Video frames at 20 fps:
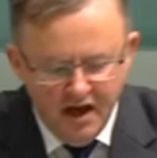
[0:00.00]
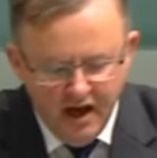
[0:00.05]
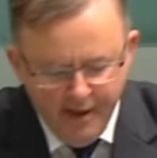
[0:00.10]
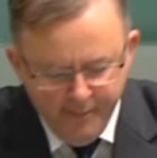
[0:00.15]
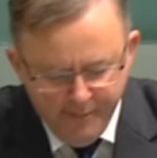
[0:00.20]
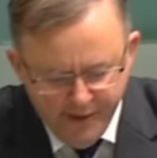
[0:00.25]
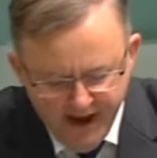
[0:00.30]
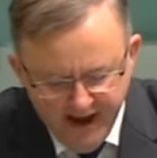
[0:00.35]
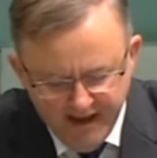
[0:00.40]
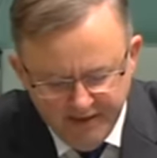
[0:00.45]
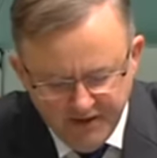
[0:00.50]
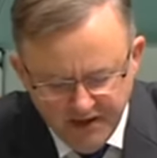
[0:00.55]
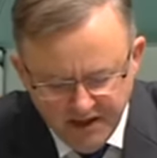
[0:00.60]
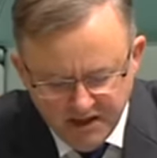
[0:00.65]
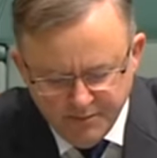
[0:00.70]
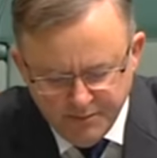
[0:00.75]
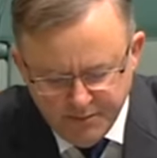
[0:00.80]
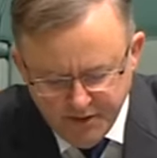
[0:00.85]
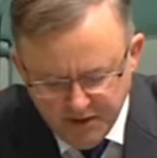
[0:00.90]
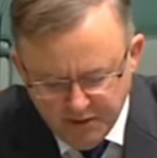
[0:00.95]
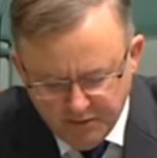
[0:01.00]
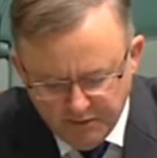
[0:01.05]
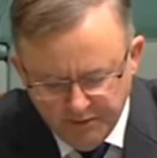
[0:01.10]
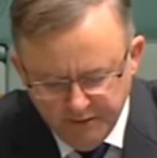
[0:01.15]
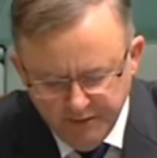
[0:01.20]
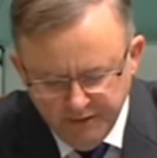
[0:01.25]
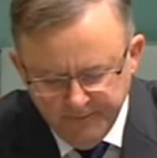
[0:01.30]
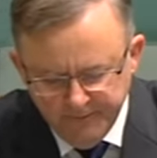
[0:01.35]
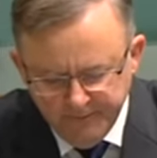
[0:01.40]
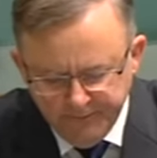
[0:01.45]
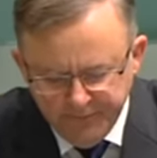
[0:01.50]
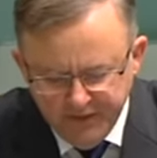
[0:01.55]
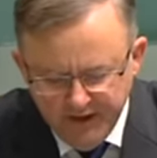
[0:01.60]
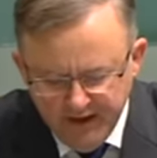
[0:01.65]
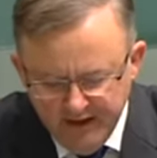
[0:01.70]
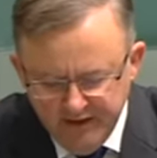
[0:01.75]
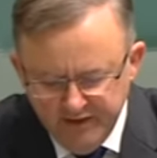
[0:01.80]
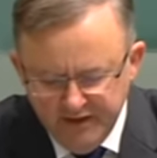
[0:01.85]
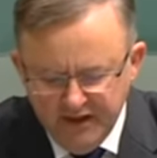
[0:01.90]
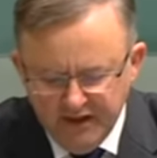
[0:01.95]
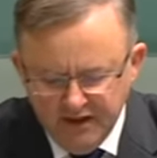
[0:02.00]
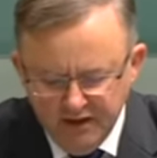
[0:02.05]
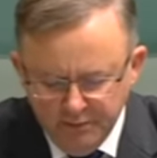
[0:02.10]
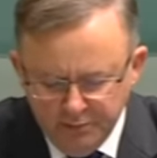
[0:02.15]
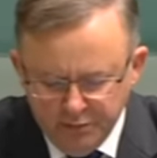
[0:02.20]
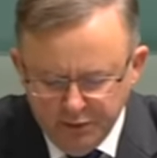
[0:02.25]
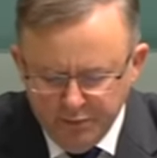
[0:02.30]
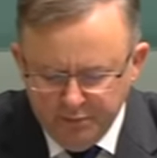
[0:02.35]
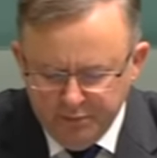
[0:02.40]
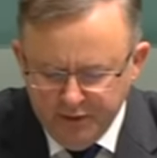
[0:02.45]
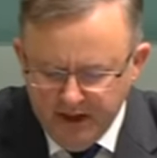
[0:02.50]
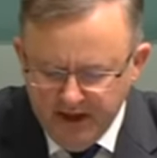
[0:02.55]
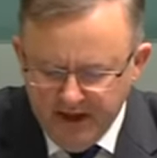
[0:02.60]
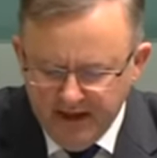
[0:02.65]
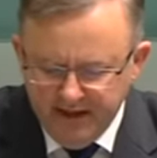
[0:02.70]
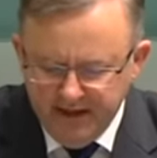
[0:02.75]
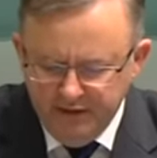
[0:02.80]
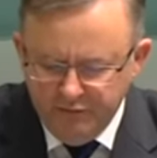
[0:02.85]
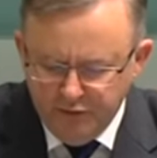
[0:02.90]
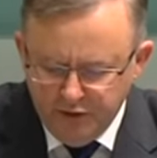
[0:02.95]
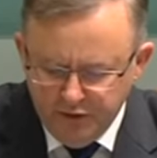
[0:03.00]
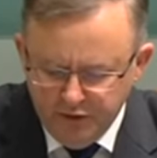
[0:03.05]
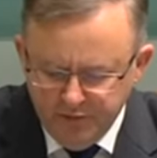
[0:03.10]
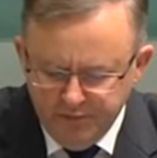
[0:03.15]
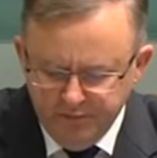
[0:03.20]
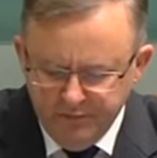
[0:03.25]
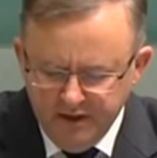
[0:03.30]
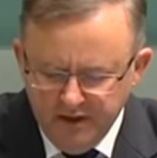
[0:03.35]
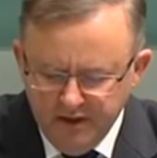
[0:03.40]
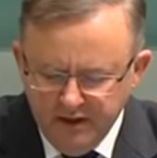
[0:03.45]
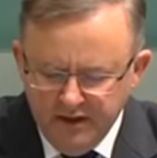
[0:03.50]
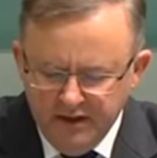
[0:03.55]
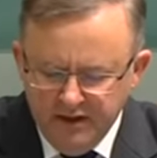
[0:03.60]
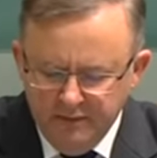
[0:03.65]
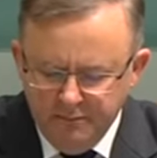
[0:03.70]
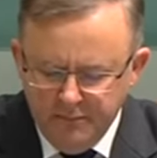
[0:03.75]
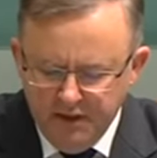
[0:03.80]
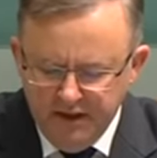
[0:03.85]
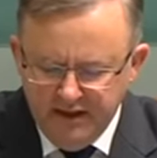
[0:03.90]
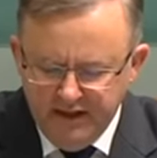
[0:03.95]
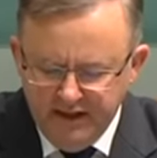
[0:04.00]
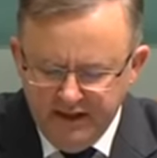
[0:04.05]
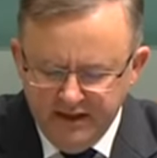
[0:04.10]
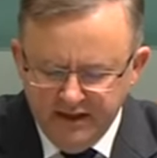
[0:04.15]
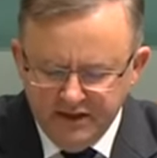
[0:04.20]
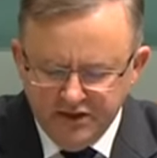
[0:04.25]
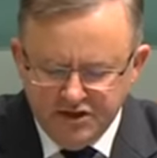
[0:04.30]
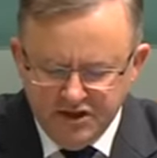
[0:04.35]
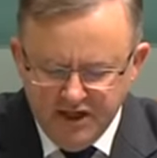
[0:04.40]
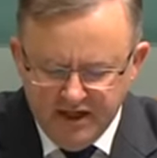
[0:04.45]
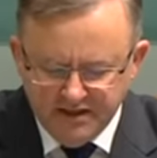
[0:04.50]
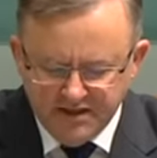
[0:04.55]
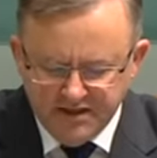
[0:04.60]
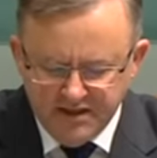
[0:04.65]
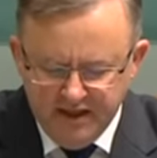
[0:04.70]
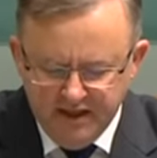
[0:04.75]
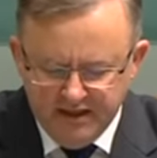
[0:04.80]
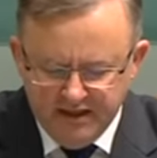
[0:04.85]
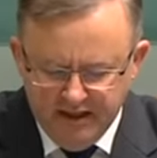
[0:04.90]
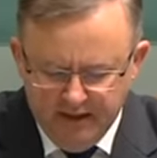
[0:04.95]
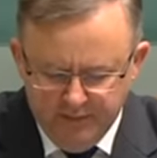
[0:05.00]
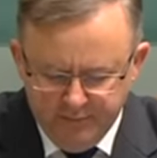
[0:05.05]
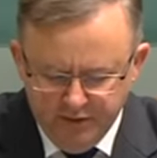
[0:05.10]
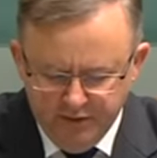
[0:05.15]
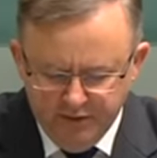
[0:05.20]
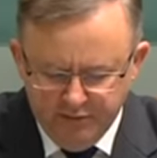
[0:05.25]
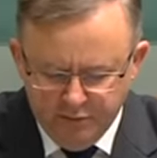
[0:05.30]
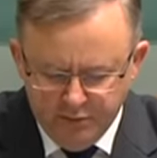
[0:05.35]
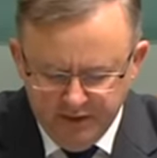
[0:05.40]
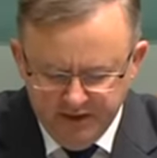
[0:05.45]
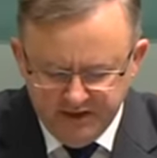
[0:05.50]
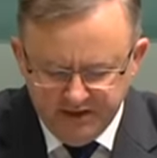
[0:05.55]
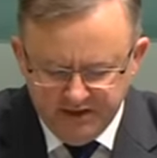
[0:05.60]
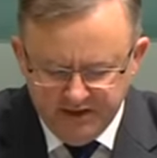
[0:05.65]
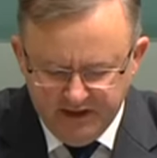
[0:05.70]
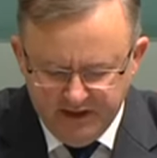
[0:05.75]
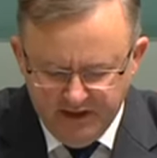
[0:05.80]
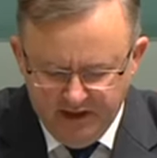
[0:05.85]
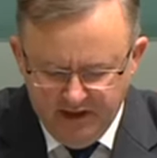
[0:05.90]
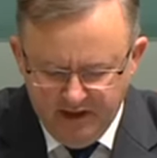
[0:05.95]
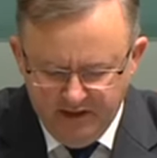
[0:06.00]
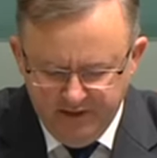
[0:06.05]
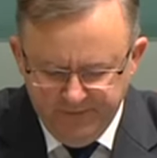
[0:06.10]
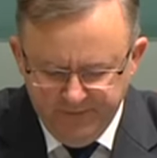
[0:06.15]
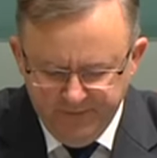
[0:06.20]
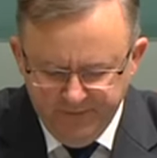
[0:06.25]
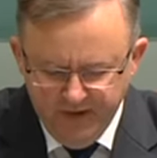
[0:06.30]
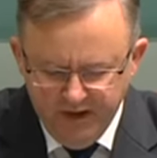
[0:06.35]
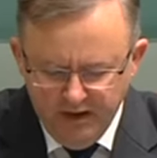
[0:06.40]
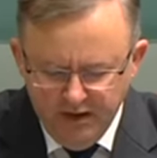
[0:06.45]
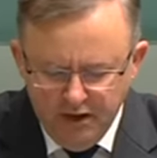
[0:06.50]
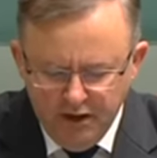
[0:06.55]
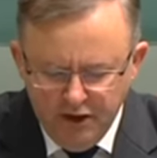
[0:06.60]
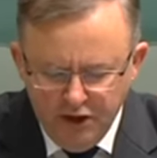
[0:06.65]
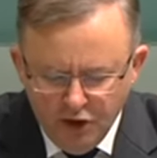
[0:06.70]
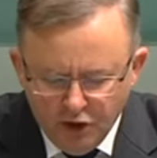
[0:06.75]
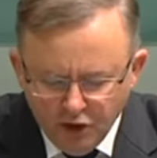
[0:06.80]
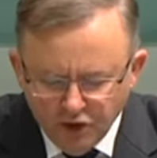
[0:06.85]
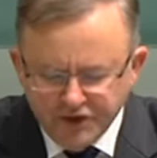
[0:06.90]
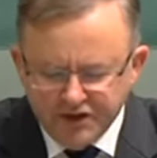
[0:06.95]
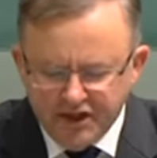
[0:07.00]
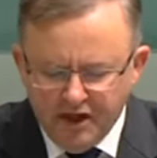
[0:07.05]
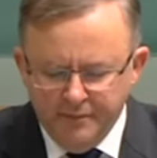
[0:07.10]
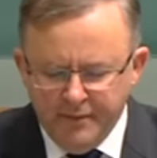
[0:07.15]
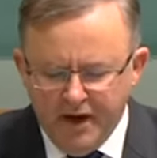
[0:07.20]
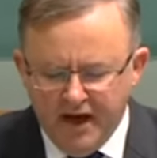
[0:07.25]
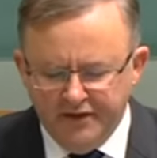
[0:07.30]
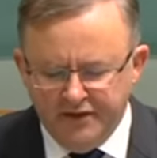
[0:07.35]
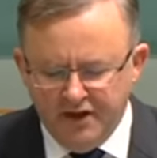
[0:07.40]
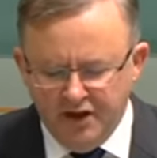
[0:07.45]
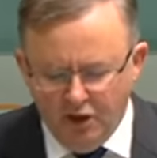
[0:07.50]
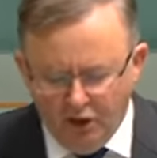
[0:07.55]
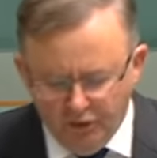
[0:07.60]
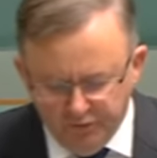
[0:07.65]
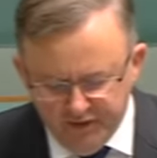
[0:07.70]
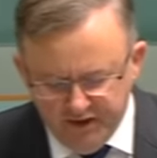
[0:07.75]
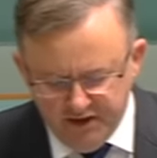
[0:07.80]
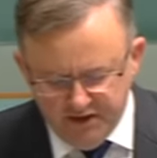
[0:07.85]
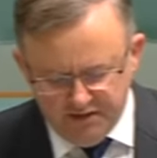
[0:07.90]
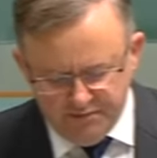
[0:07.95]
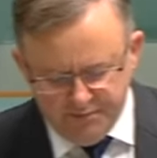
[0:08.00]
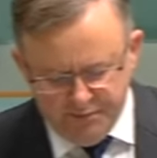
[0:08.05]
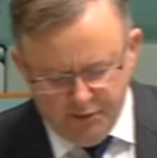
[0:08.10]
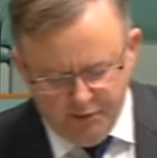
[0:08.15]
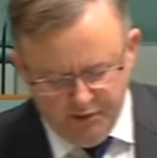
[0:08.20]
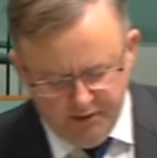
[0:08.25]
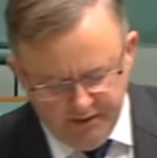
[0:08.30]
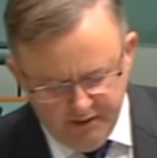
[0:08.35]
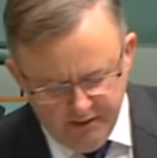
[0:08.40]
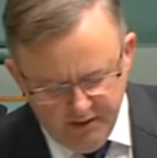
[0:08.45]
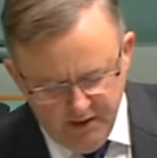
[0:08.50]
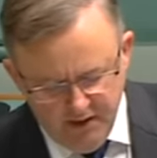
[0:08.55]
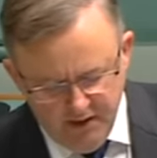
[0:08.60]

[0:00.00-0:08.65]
about this bill in the Liberal Party room meeting just a couple of weeks ago. He also made the obvious point